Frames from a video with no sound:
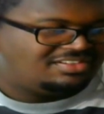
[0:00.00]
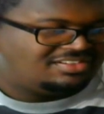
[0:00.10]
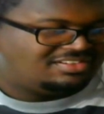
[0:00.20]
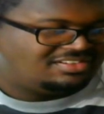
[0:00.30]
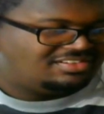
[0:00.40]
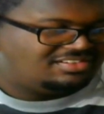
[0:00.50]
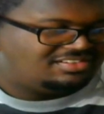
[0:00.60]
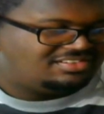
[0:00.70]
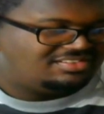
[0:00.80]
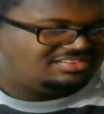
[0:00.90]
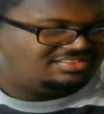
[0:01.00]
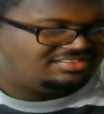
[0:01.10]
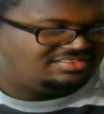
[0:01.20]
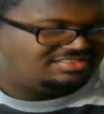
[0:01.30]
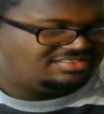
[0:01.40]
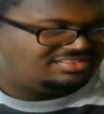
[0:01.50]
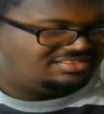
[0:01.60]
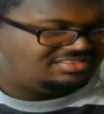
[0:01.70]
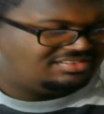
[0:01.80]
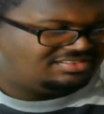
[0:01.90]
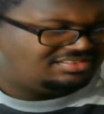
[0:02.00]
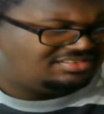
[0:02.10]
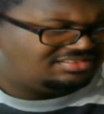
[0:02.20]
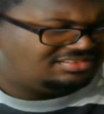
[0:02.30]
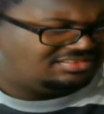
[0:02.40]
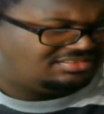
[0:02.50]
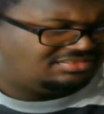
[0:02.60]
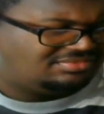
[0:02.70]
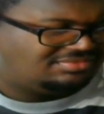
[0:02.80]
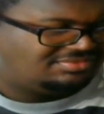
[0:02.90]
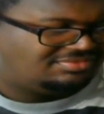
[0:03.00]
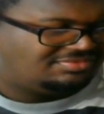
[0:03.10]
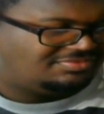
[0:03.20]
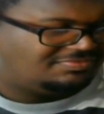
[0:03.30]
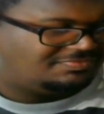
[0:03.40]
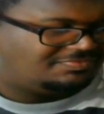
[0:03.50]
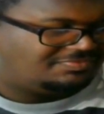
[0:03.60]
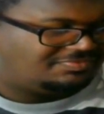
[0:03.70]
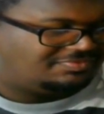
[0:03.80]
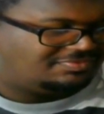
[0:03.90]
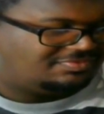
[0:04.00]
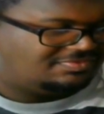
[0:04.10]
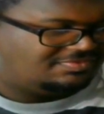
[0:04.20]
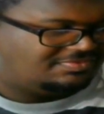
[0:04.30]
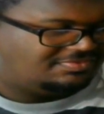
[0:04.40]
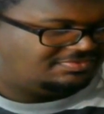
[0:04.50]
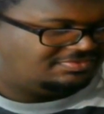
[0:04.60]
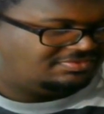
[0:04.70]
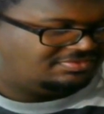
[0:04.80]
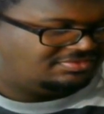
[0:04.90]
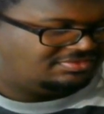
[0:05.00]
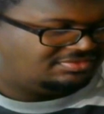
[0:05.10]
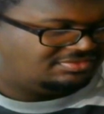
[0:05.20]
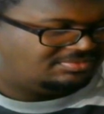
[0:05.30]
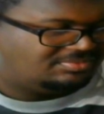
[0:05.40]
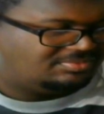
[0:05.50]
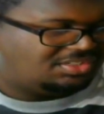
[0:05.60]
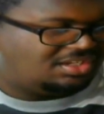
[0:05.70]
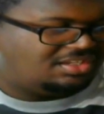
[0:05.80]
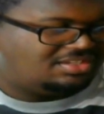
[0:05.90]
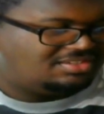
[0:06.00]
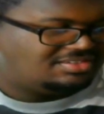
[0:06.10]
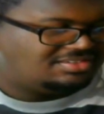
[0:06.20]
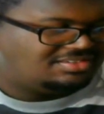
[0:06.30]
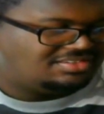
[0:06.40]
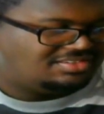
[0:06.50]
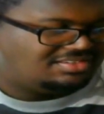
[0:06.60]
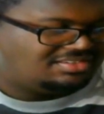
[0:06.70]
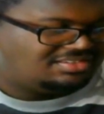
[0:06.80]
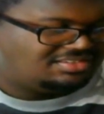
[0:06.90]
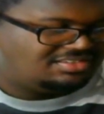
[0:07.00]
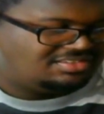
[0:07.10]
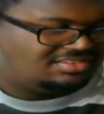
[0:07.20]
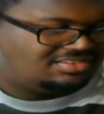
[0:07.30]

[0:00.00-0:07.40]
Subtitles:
(no one is talking)